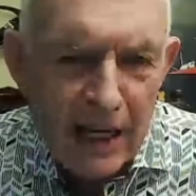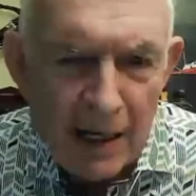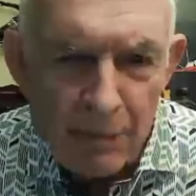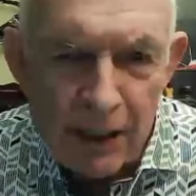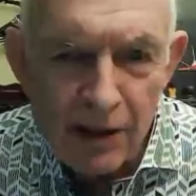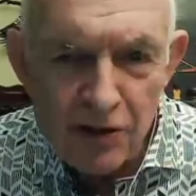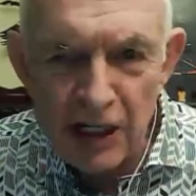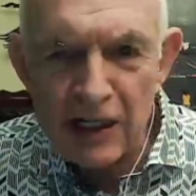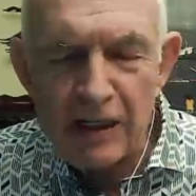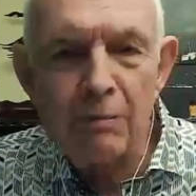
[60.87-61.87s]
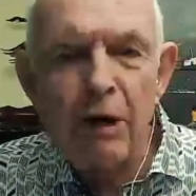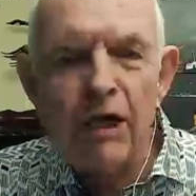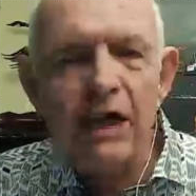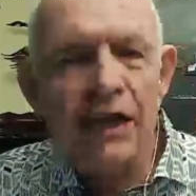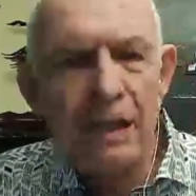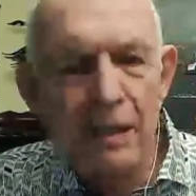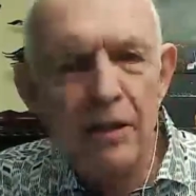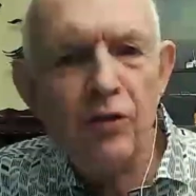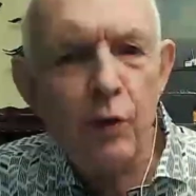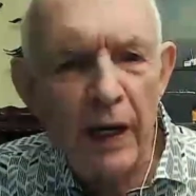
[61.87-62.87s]
that because, second, the market
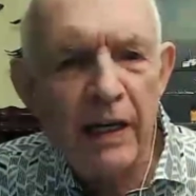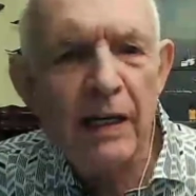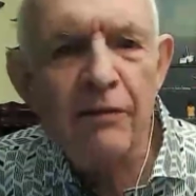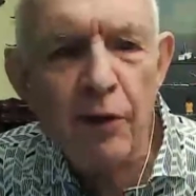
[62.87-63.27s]
is waiting